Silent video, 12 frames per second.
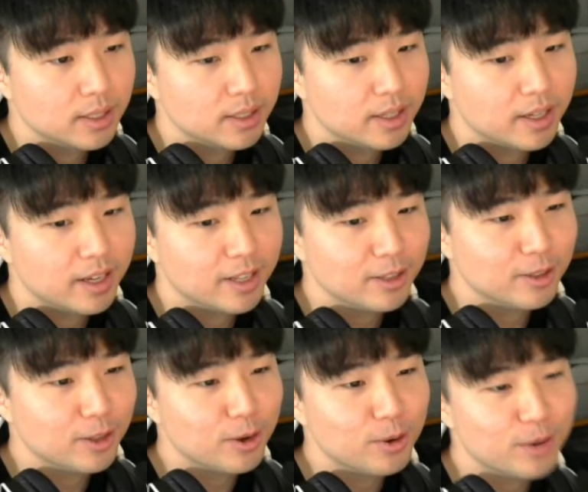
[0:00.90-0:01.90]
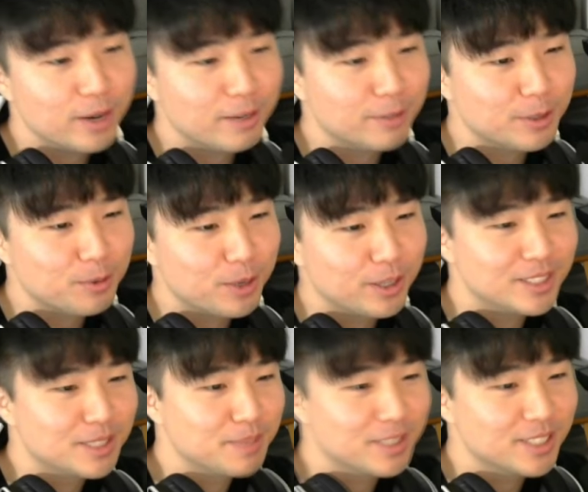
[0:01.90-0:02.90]
Hello, everyone.
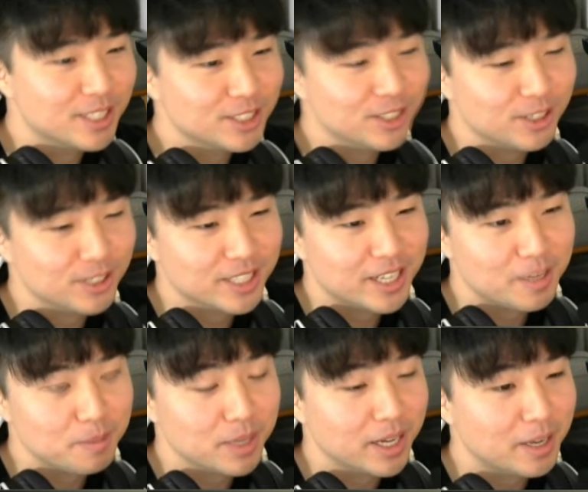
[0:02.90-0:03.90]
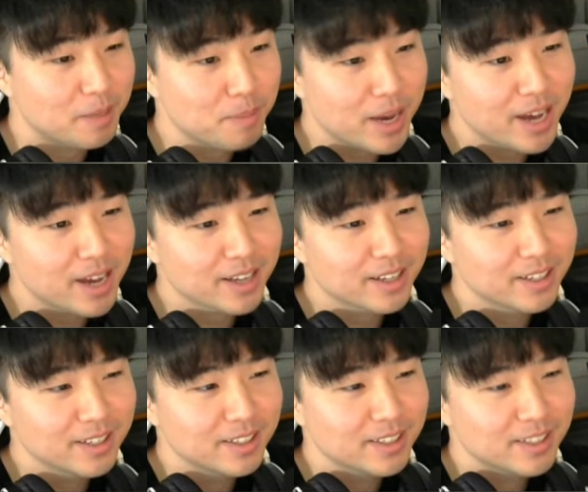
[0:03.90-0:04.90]
It's been such a long time, but I am back.
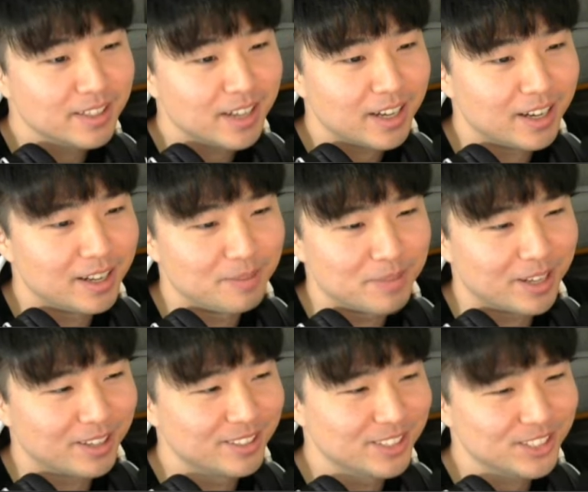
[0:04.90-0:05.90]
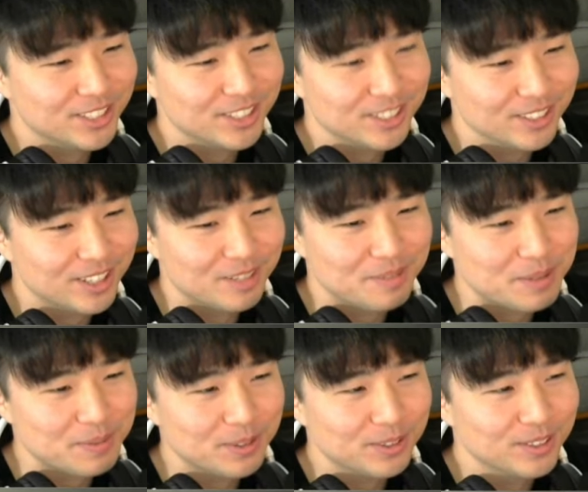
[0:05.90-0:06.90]
I'm not sure a lot of
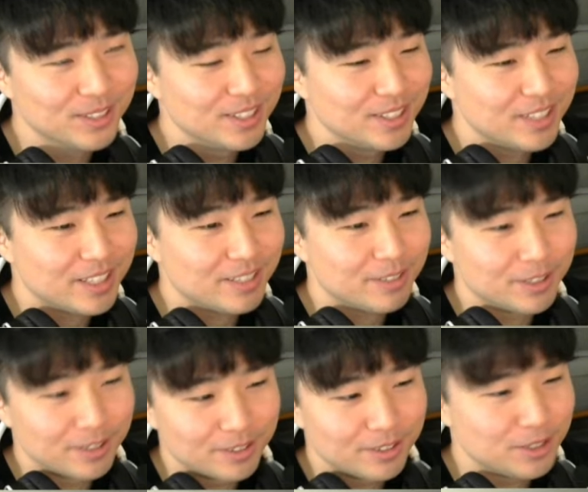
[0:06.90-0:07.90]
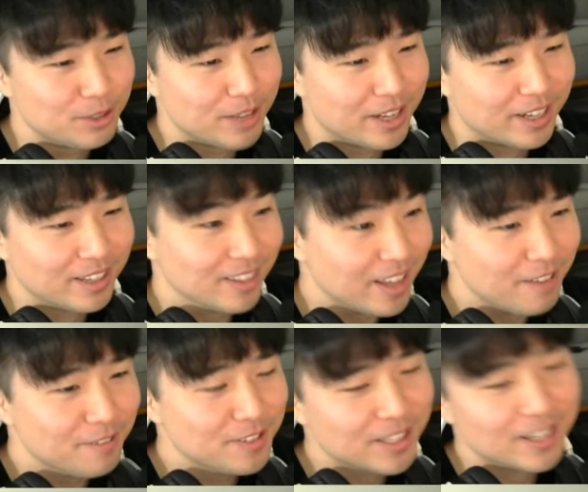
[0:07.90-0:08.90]
people even knew that I
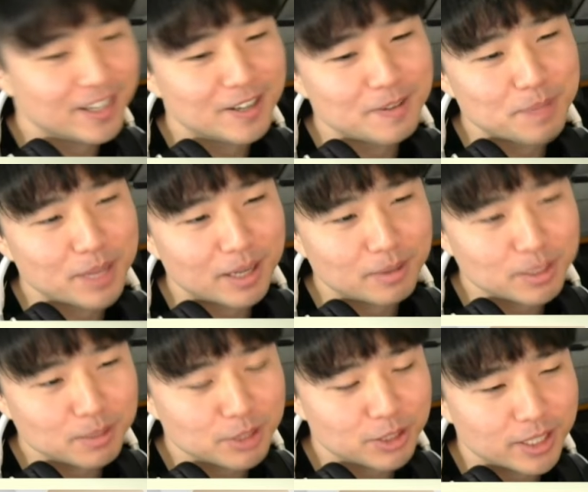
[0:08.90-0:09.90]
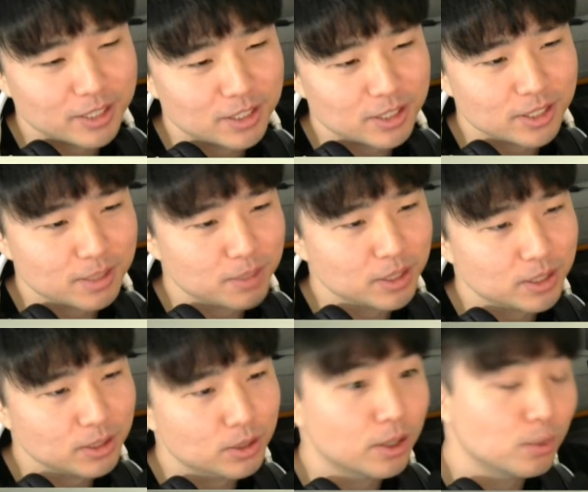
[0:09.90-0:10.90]
left, but I'm going to be trying to start something
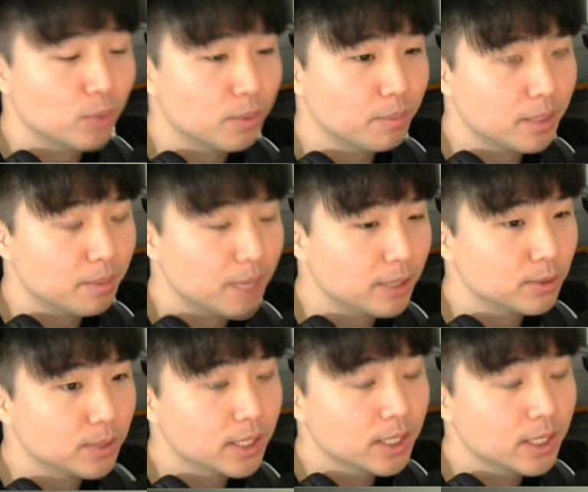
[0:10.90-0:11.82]
new called One Minute Baduk.